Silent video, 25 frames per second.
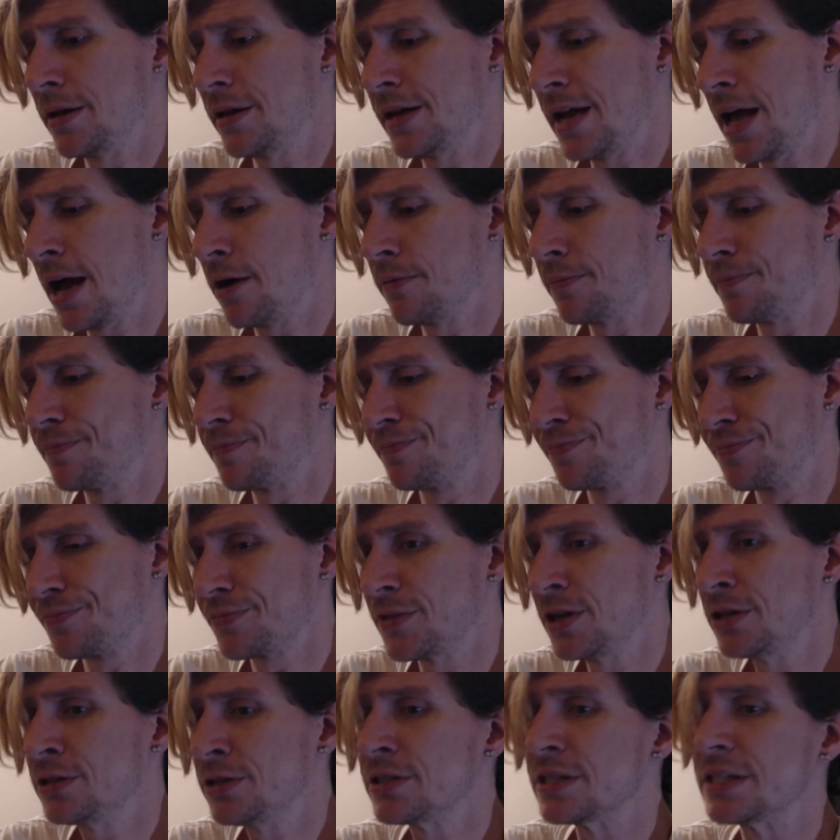Now,
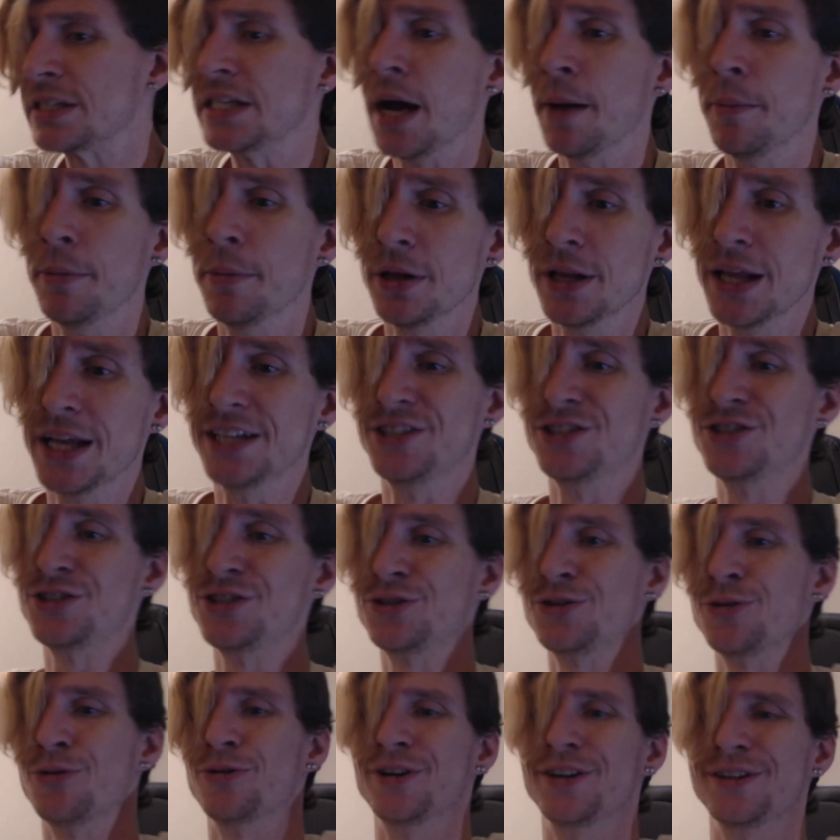there's a double-edged
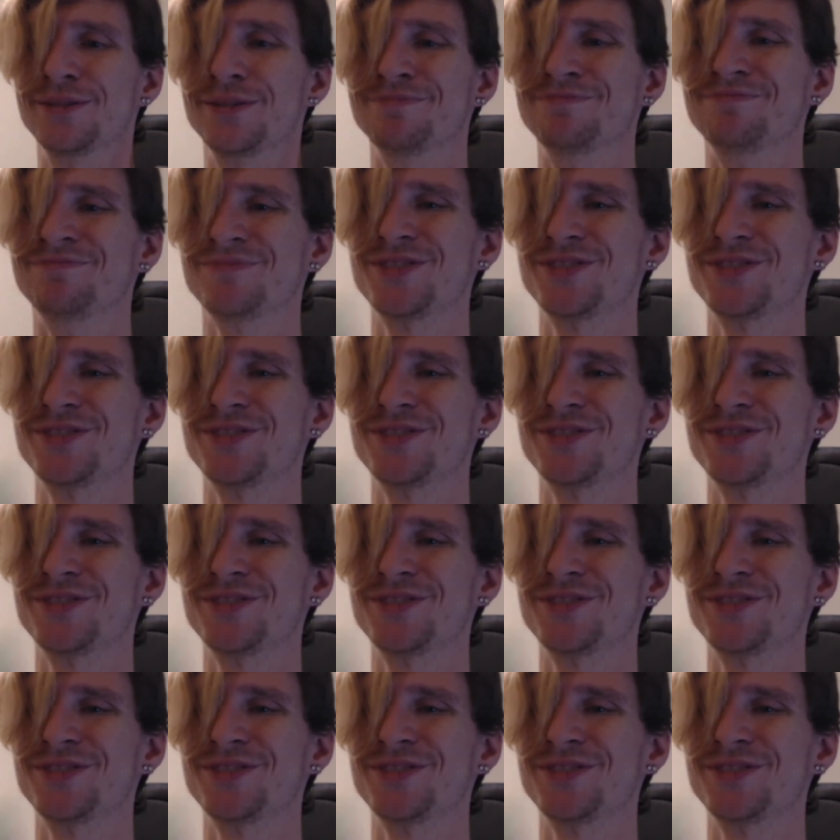sword